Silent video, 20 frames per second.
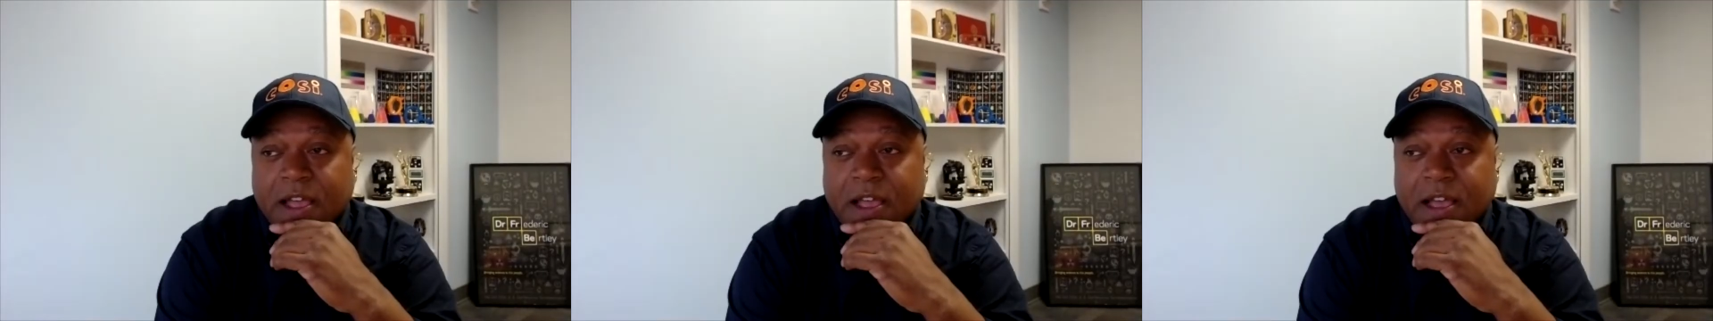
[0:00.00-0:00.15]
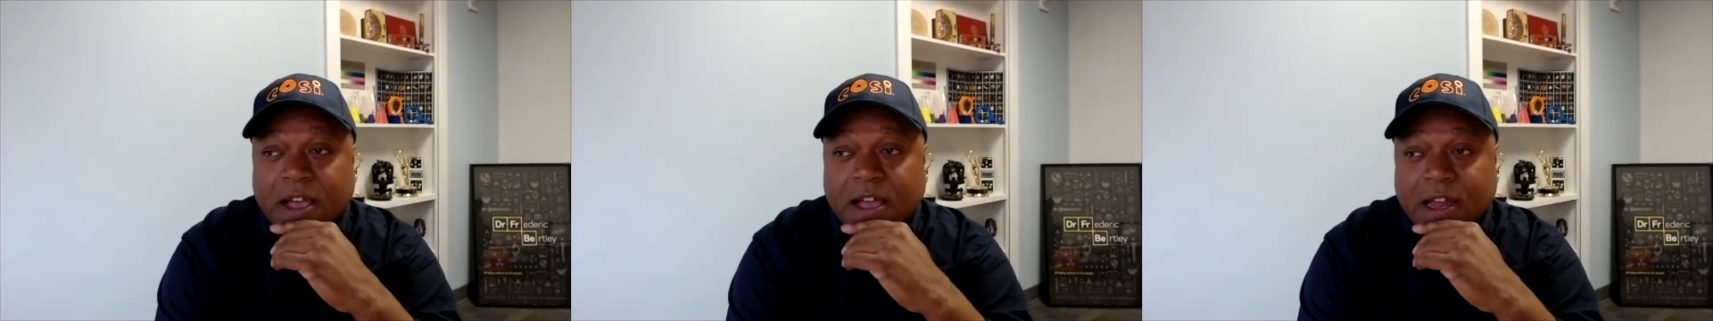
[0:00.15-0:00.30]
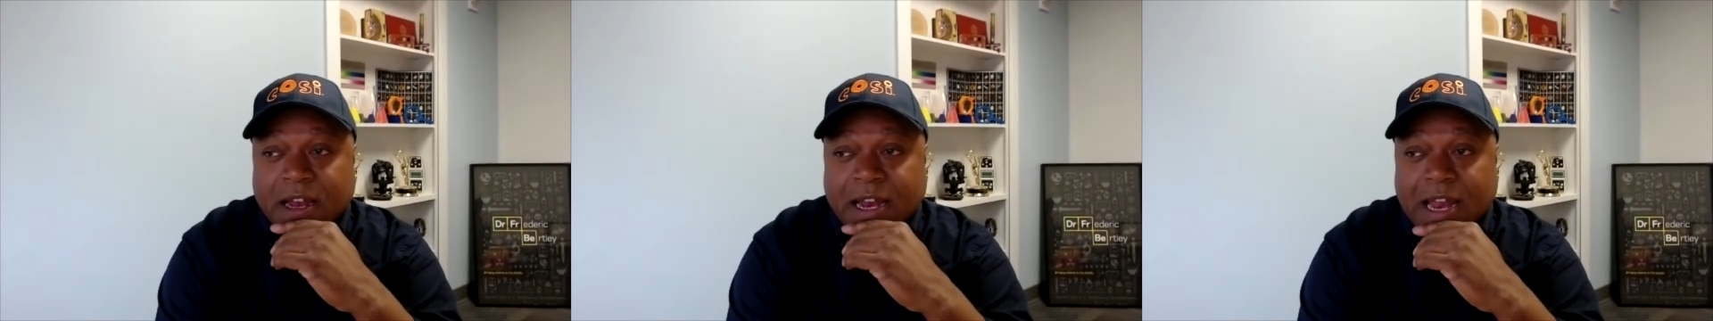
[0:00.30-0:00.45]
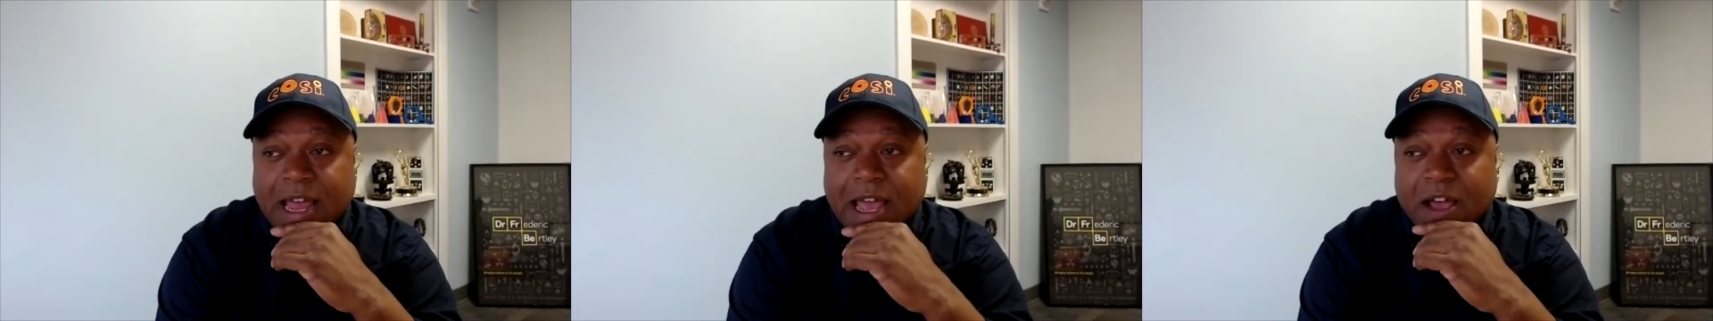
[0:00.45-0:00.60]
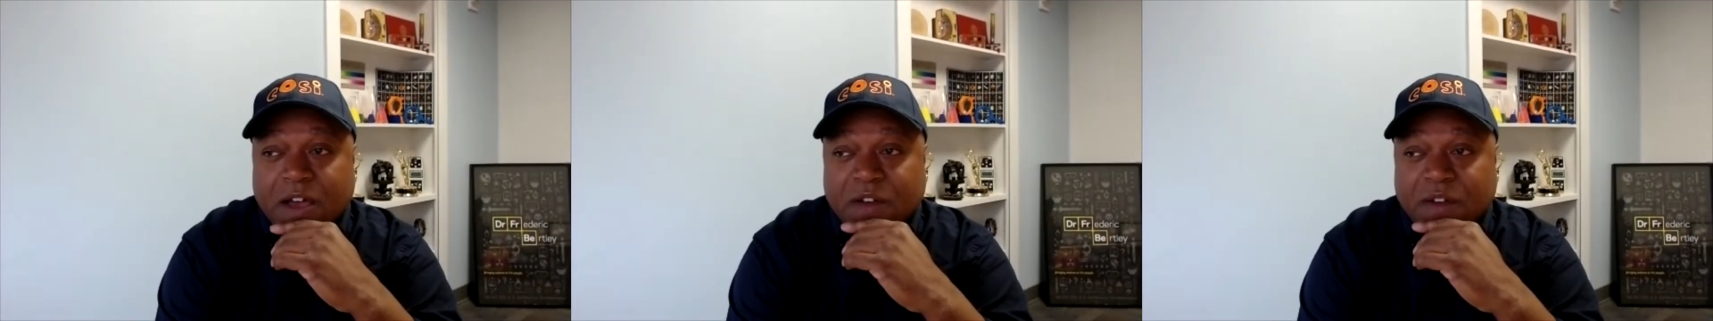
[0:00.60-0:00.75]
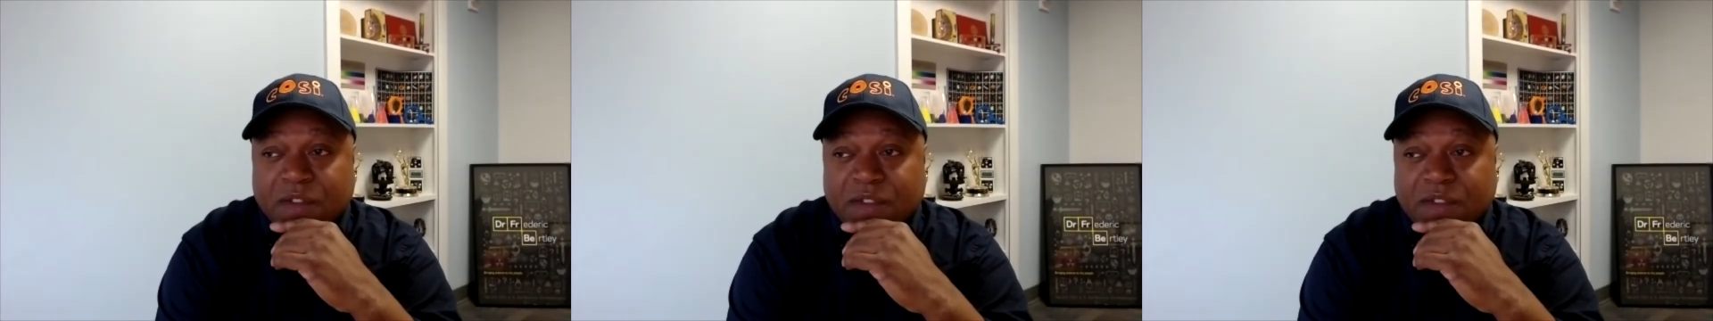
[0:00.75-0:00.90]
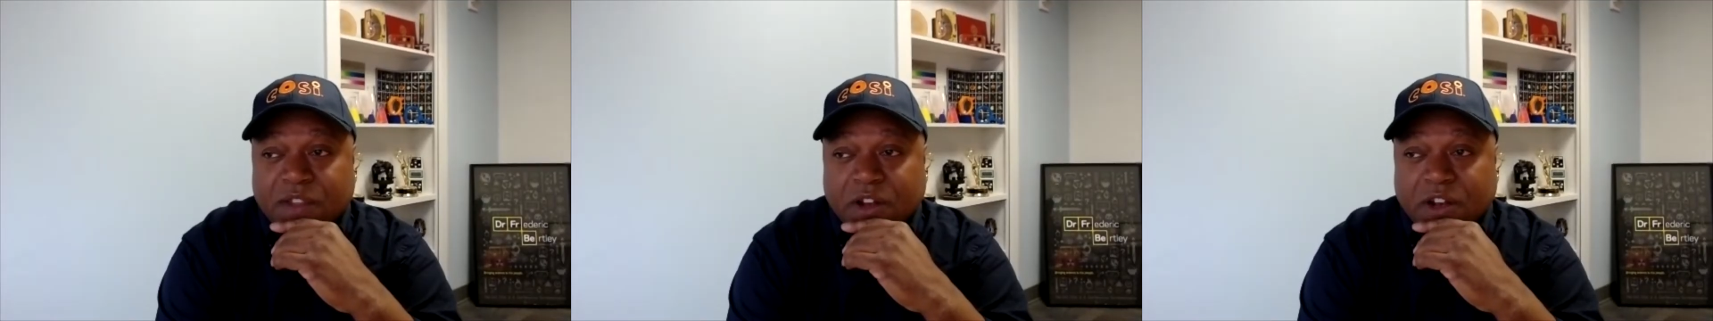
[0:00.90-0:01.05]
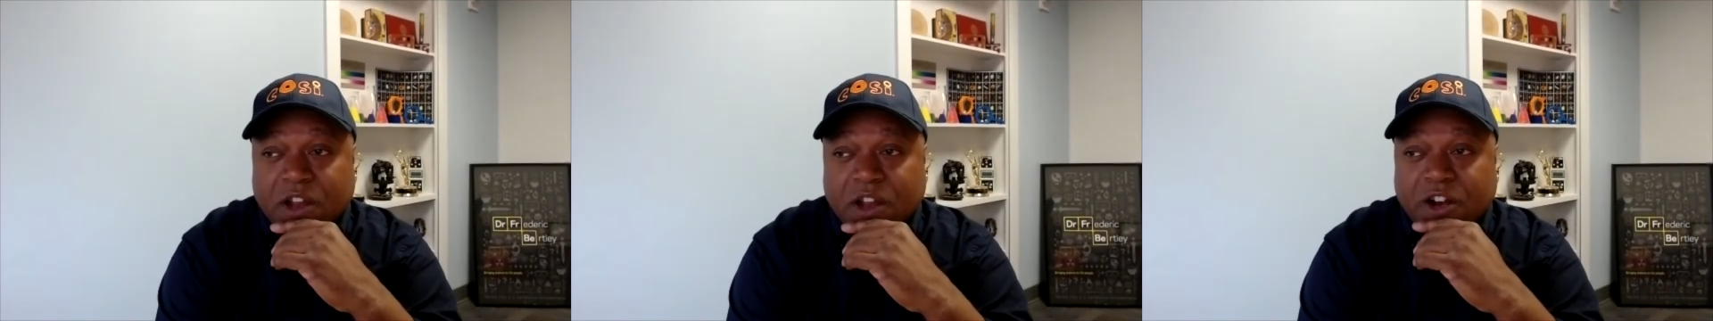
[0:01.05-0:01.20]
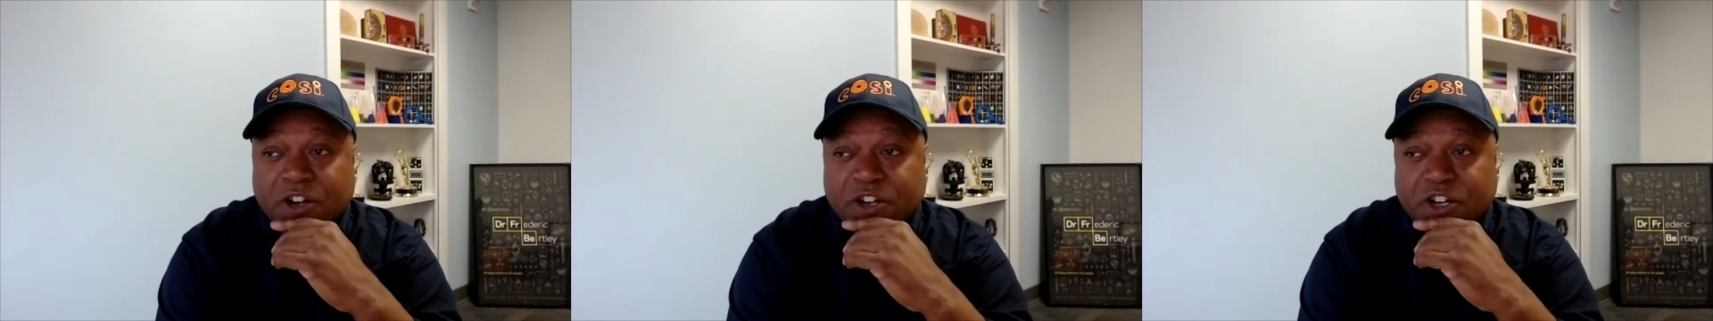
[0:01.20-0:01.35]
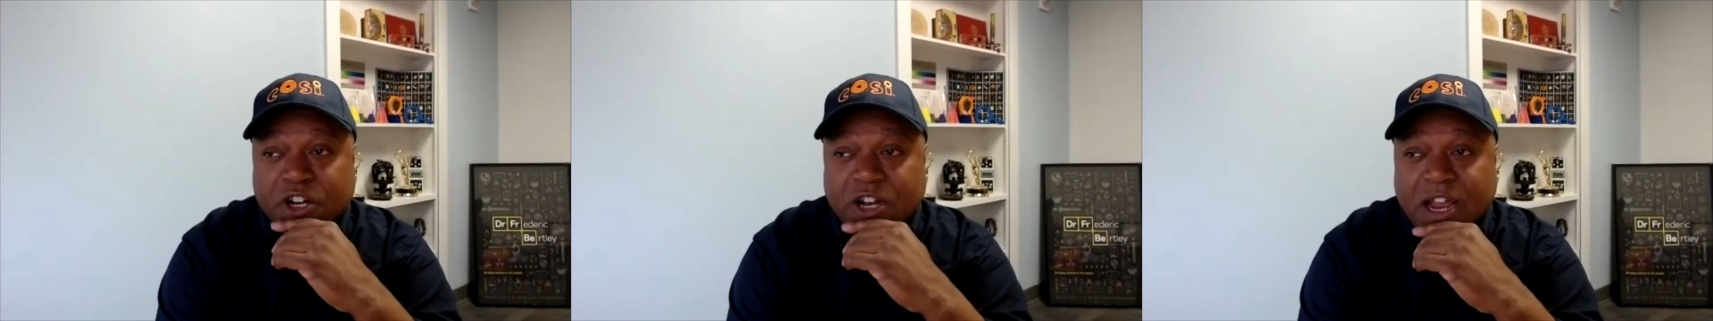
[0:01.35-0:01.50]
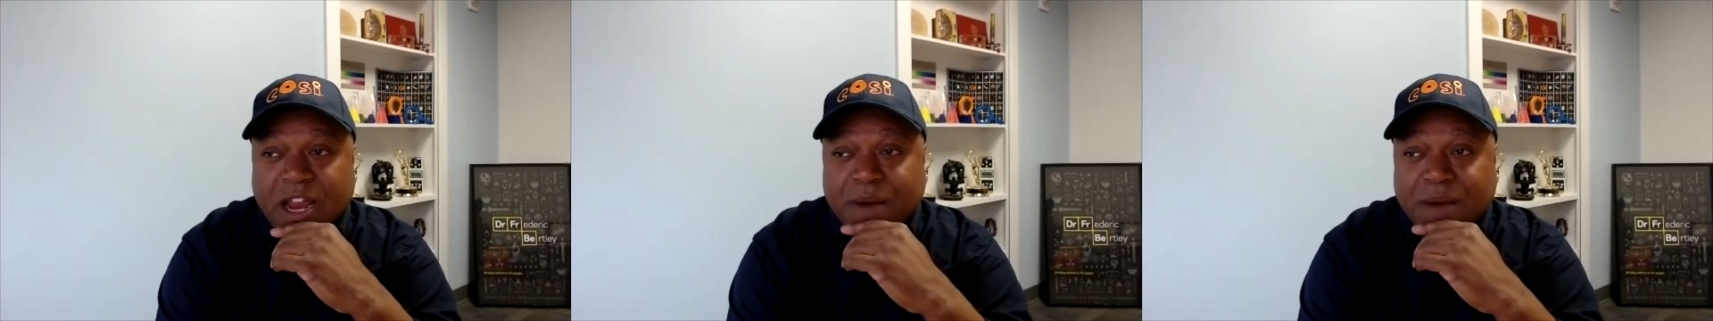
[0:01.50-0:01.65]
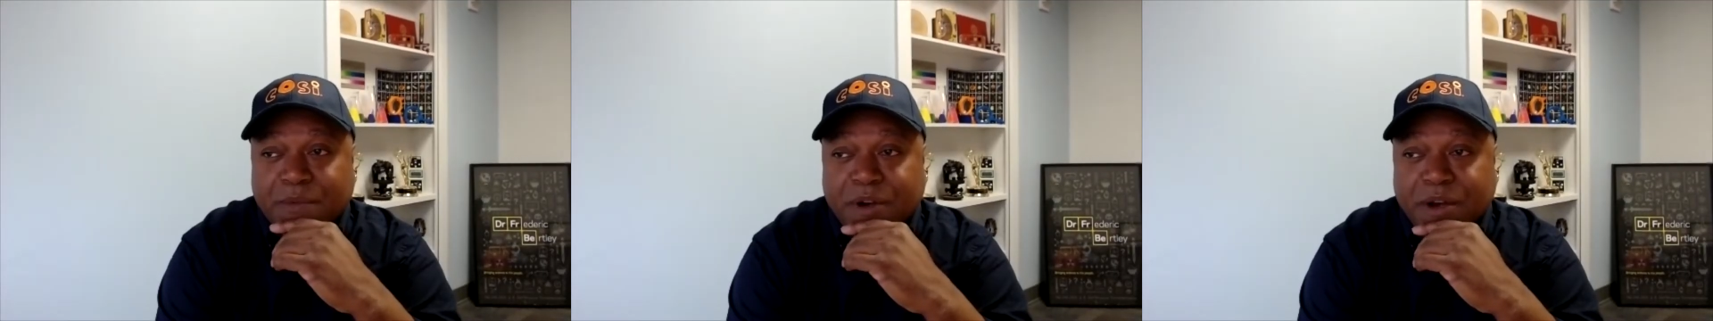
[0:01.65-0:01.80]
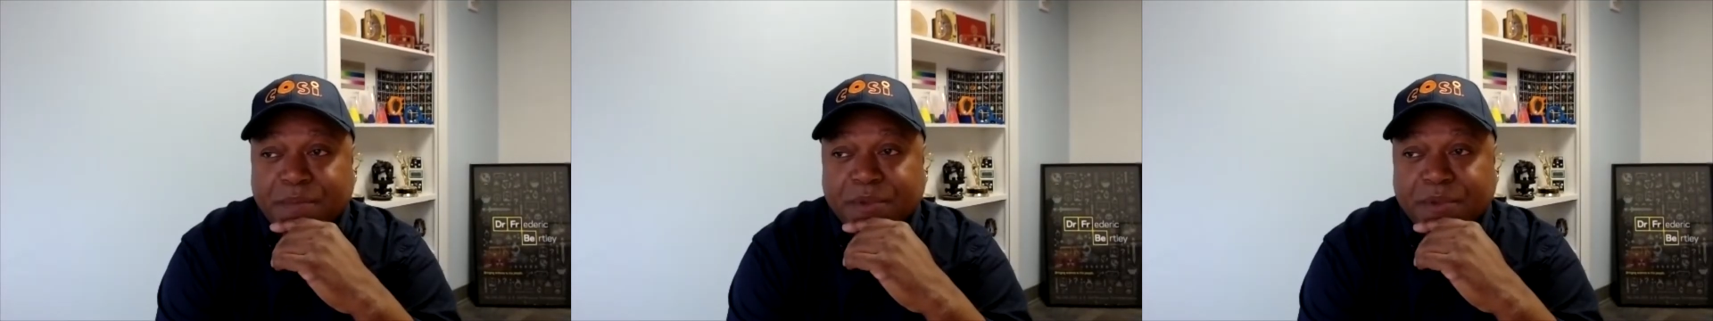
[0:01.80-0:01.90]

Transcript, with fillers: allow the larger library